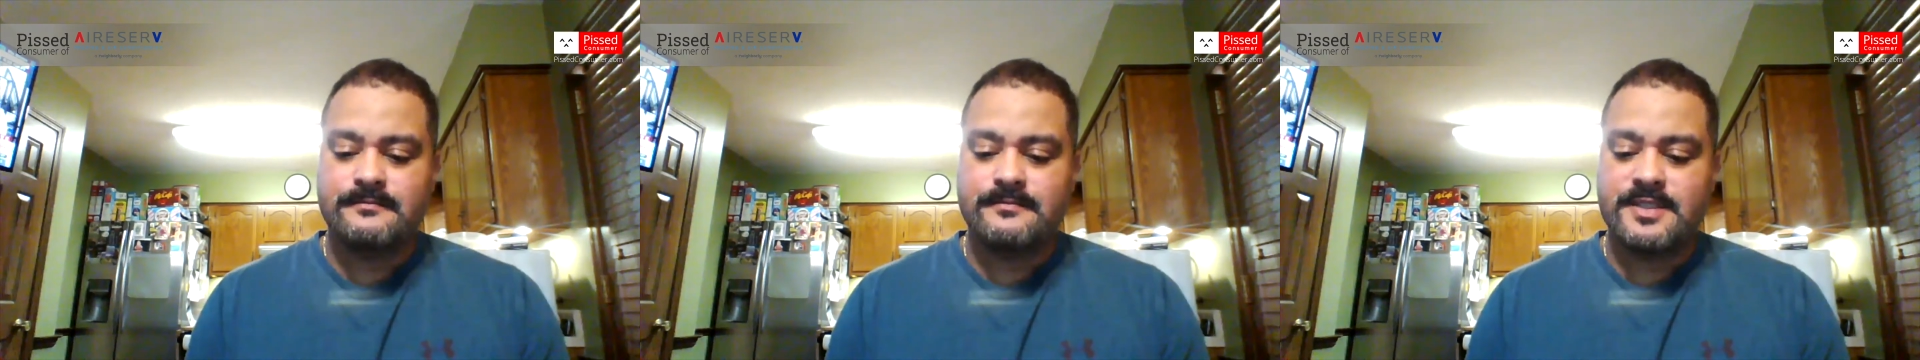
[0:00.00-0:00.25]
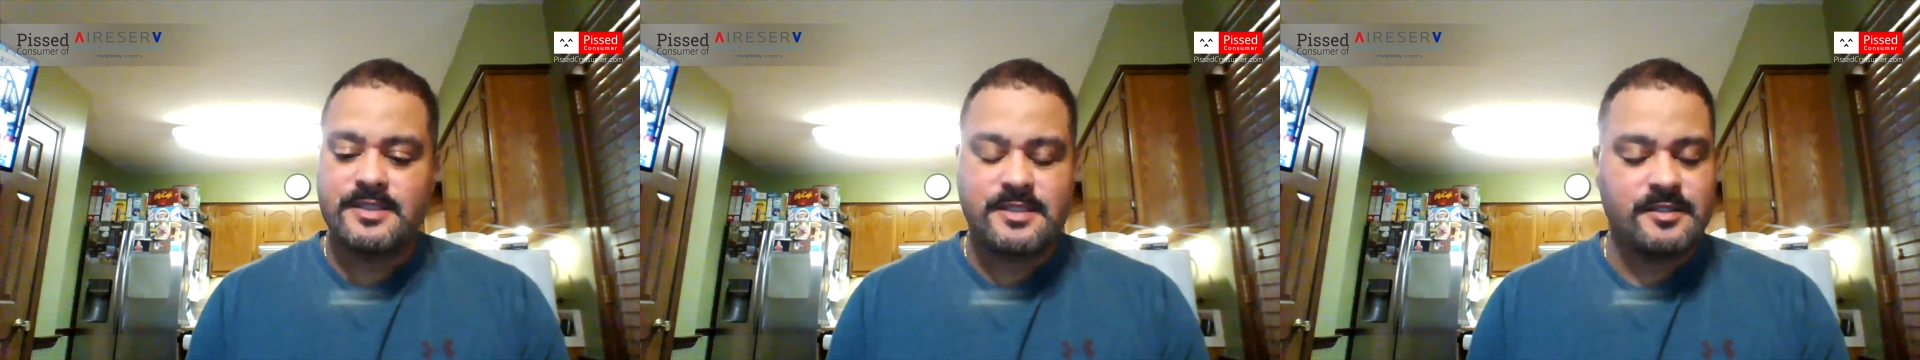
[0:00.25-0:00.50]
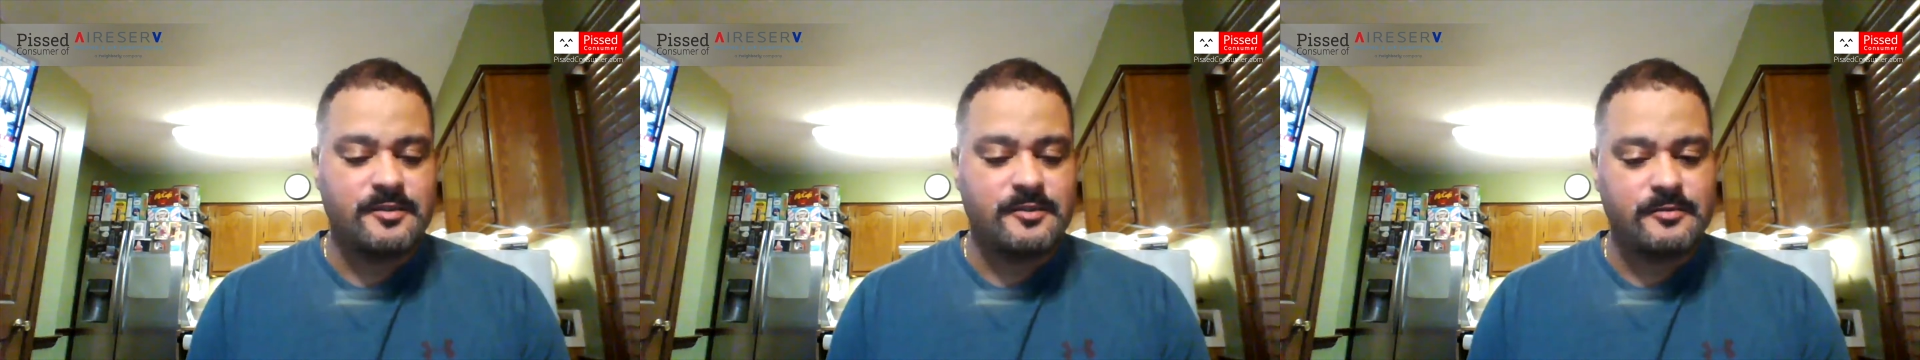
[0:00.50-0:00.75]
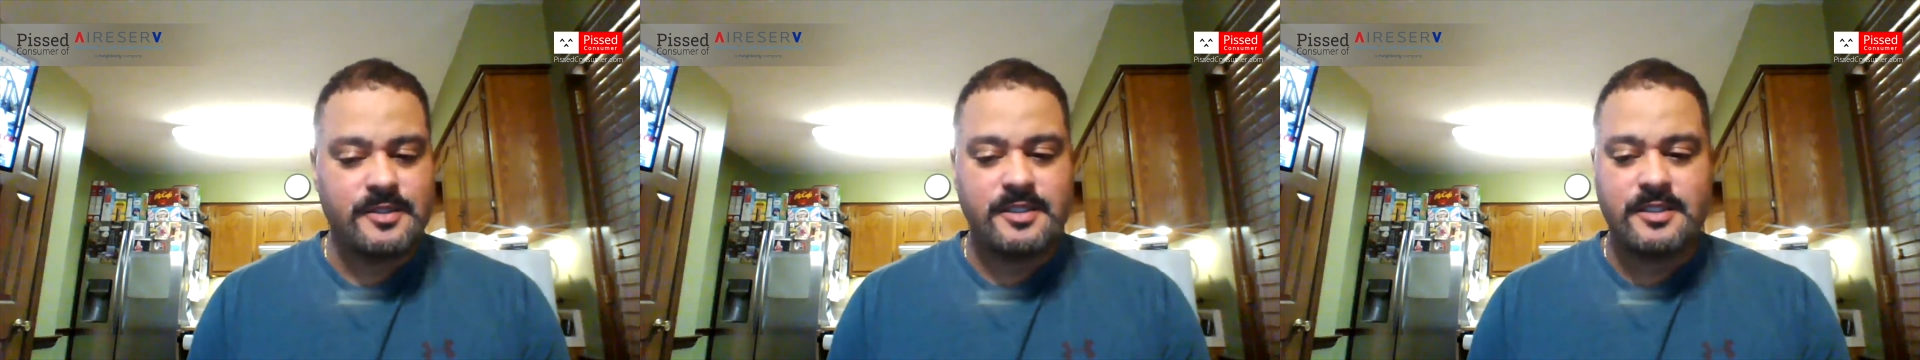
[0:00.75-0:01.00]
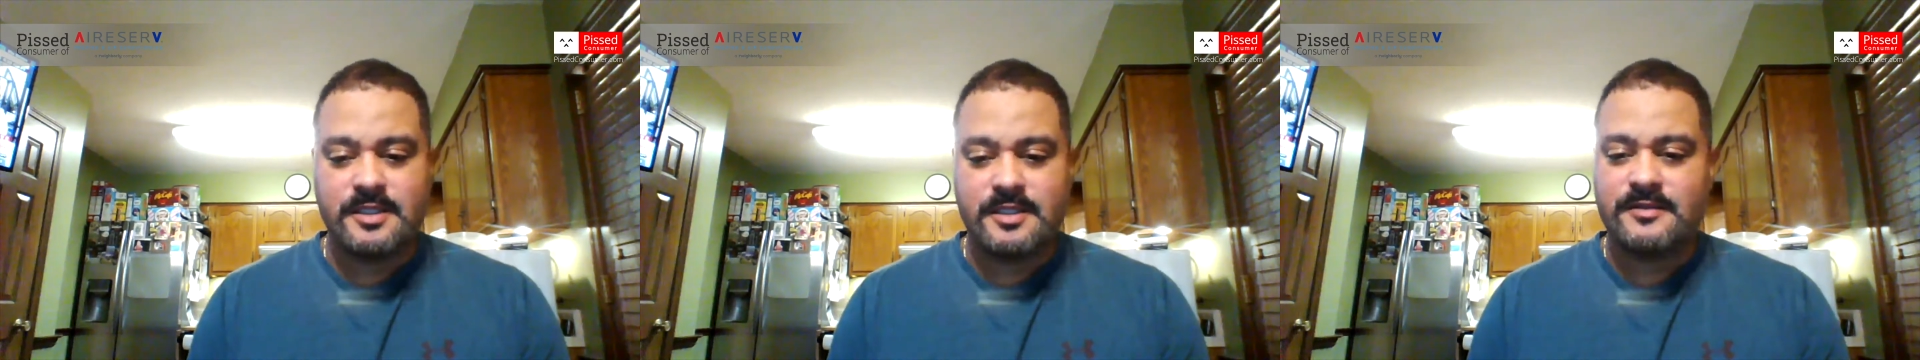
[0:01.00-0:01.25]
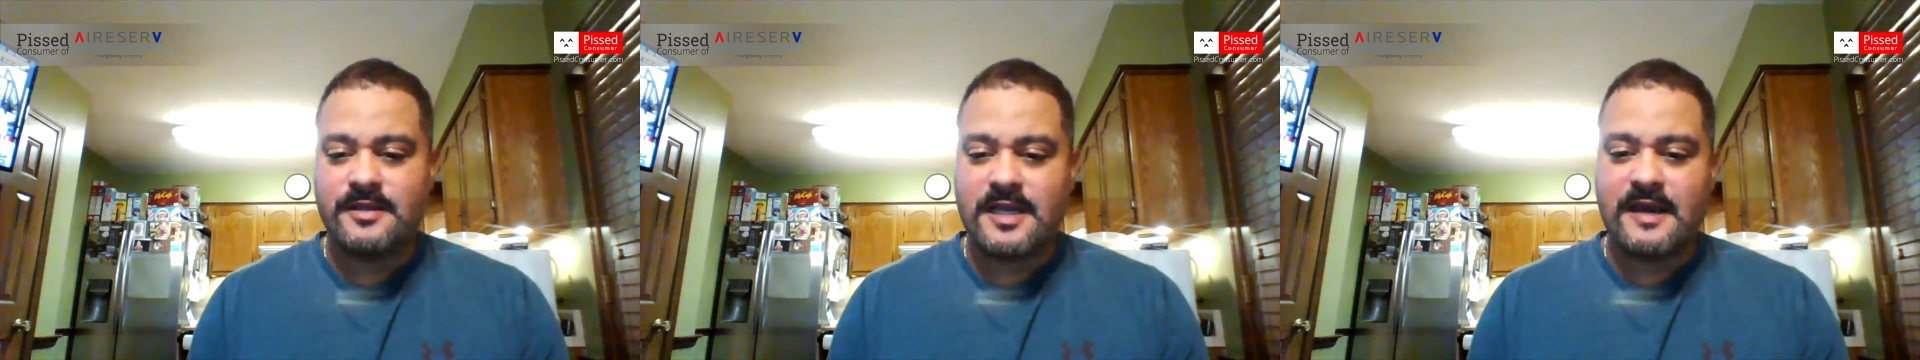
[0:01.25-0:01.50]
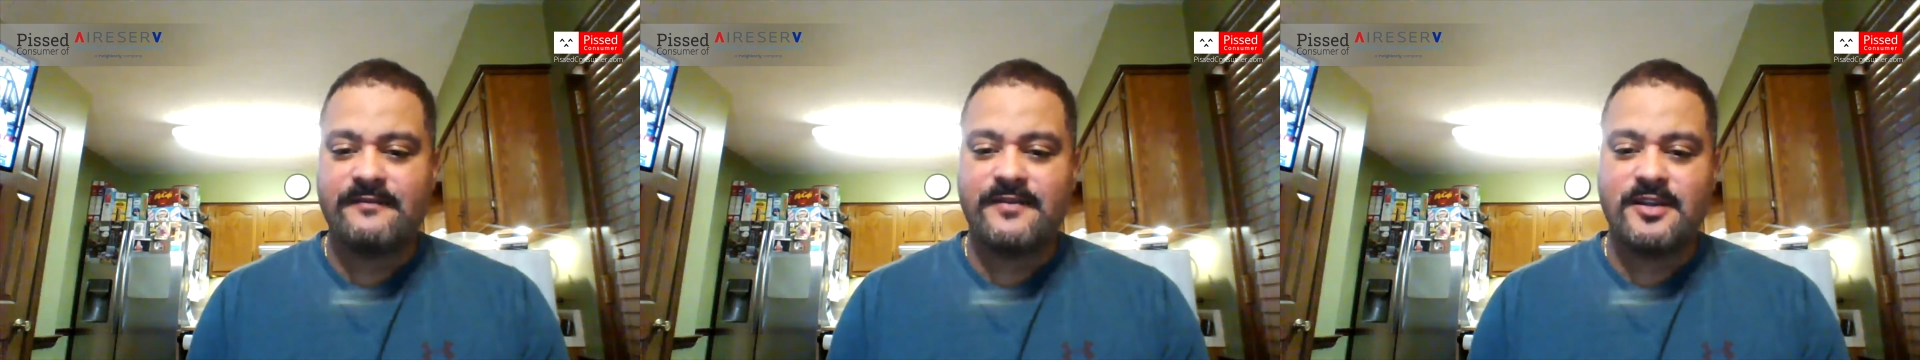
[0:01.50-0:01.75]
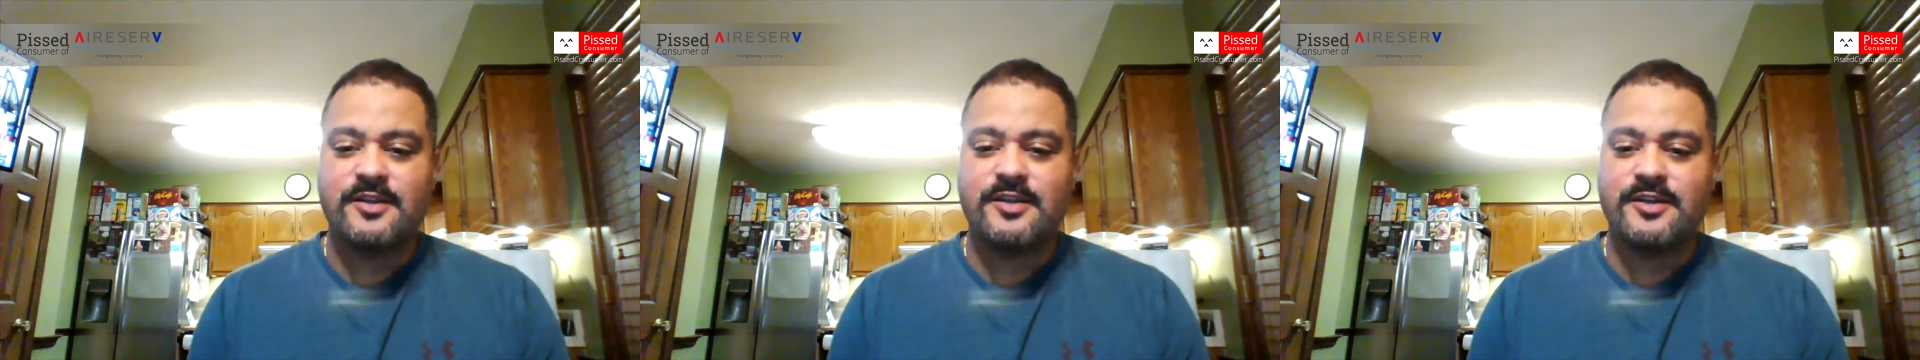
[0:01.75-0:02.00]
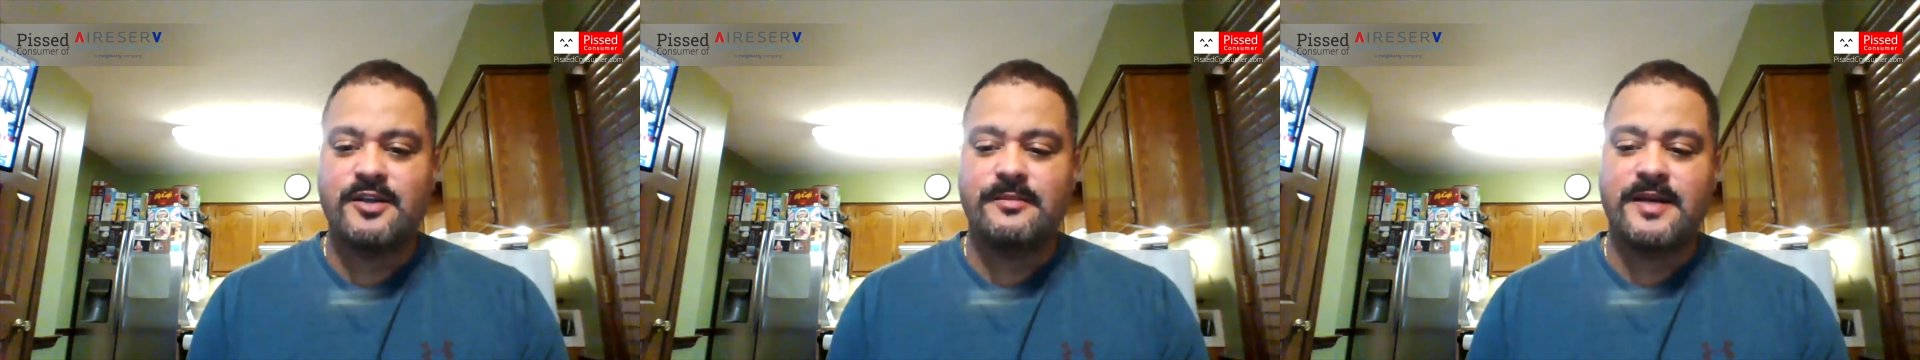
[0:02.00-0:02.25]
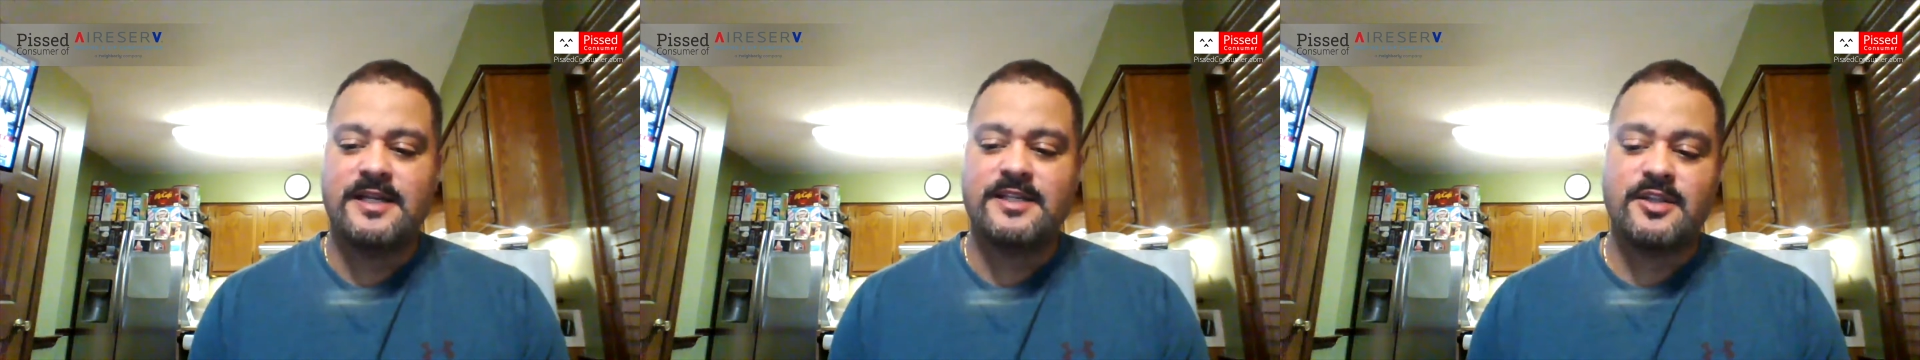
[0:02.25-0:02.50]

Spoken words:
still really not feeling good about it.